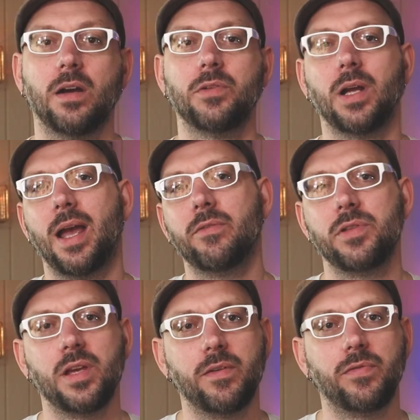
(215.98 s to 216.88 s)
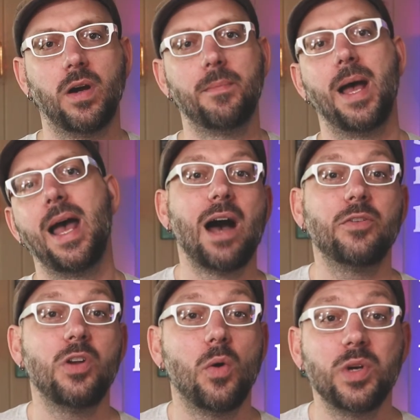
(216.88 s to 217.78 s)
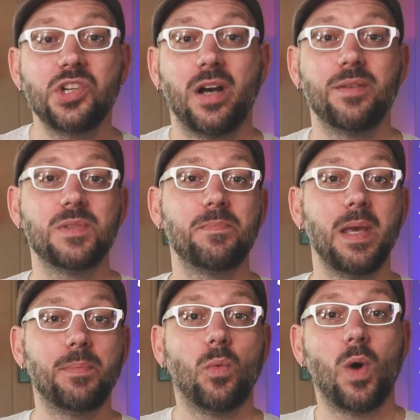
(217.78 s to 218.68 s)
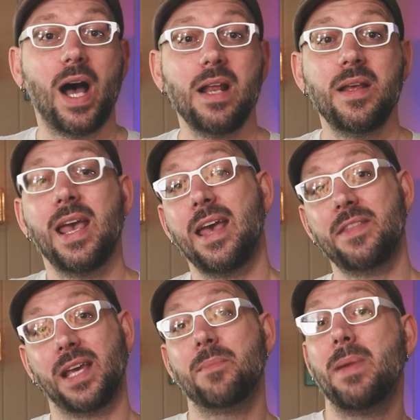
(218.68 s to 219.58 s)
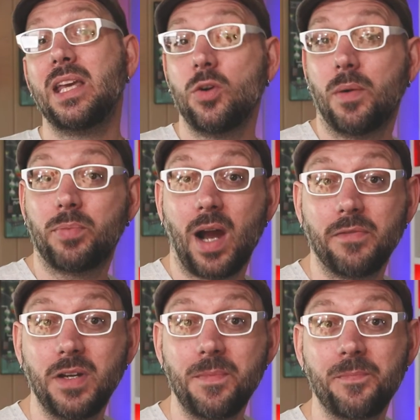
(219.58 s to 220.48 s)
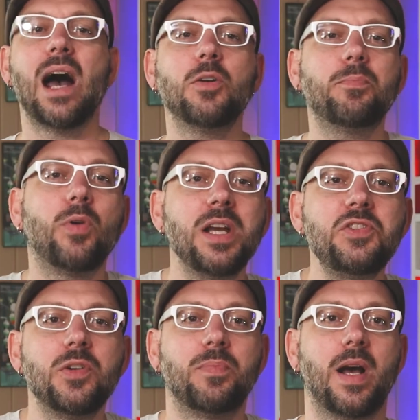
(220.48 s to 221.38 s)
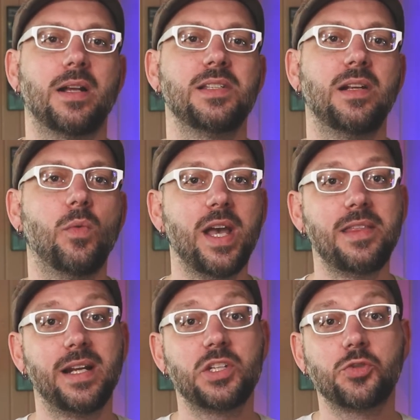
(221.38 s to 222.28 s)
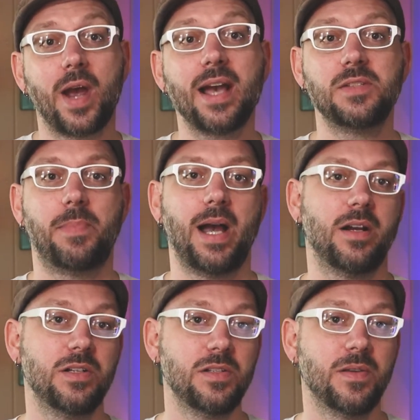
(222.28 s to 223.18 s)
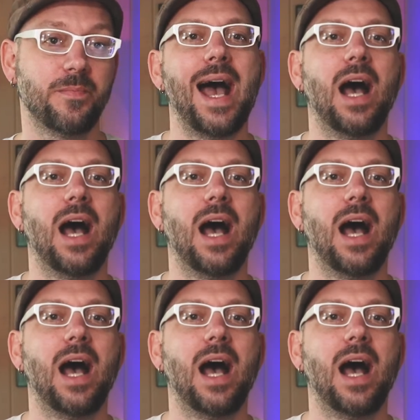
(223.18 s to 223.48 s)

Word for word: covering everything from how to know which items people want and that can make you a profit, how to price your products in a way that attracts buyers,